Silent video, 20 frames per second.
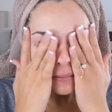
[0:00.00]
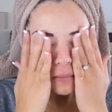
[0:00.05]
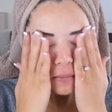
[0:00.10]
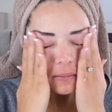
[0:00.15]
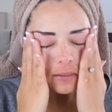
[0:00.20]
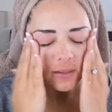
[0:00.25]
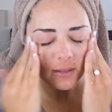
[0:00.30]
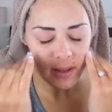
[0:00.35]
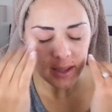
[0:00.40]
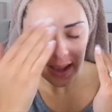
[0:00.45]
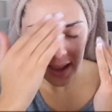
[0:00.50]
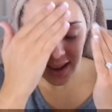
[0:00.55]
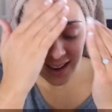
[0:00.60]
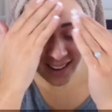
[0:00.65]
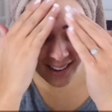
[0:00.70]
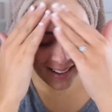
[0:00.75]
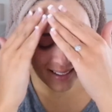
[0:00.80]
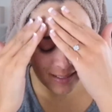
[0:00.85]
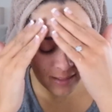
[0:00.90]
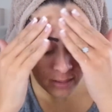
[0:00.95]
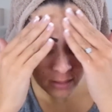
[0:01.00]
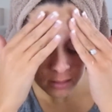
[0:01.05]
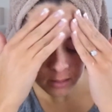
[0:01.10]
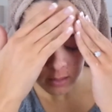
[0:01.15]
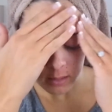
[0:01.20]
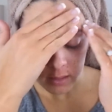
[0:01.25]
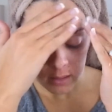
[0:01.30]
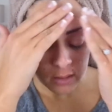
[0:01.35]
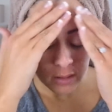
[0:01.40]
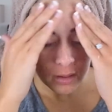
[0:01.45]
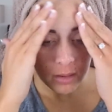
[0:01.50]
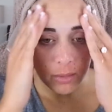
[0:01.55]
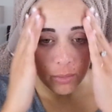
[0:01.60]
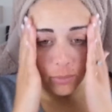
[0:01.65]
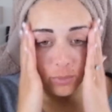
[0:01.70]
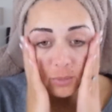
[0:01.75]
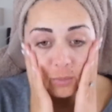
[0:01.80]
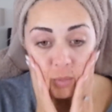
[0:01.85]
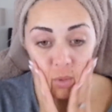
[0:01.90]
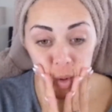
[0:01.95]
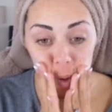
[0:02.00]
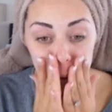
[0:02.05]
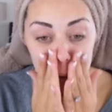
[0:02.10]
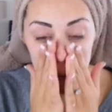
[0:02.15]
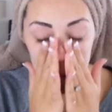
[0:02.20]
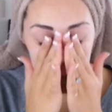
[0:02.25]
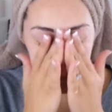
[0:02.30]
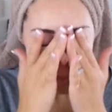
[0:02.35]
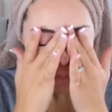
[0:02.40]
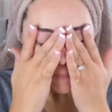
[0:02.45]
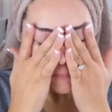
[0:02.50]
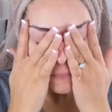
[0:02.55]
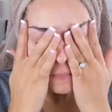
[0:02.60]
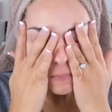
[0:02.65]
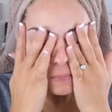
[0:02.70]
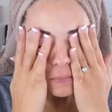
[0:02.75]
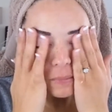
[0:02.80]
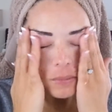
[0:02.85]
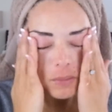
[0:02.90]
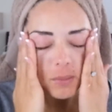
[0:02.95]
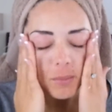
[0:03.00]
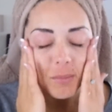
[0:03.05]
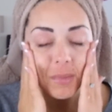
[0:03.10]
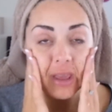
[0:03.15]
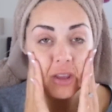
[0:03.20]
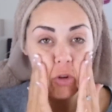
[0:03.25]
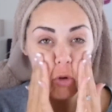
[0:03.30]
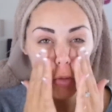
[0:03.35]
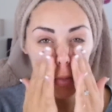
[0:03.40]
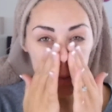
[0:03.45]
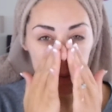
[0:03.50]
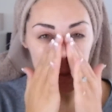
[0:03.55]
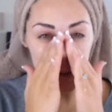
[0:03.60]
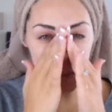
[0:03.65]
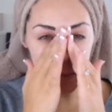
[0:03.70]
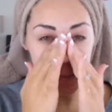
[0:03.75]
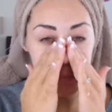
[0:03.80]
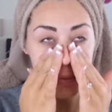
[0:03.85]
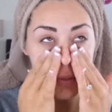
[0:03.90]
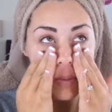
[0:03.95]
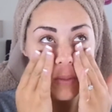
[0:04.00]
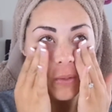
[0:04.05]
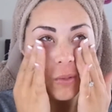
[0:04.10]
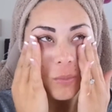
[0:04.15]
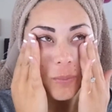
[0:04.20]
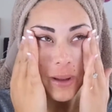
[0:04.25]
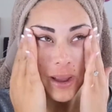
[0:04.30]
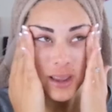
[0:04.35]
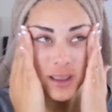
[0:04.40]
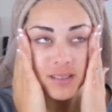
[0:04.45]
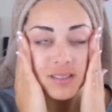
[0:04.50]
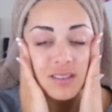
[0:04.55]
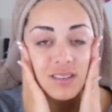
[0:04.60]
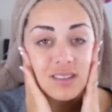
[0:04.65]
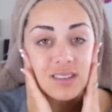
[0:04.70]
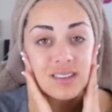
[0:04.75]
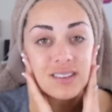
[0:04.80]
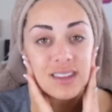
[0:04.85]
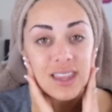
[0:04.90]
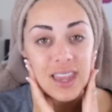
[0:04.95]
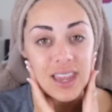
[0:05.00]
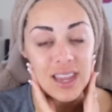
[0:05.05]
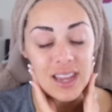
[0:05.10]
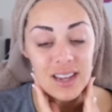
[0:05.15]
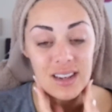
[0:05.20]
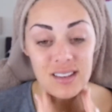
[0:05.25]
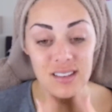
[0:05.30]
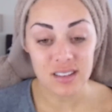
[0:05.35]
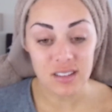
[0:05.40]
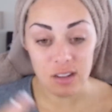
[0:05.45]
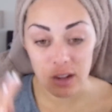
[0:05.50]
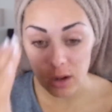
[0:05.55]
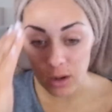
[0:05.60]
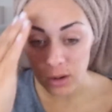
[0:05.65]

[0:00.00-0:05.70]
in the air and we want to make sure that we put it all back into the skin so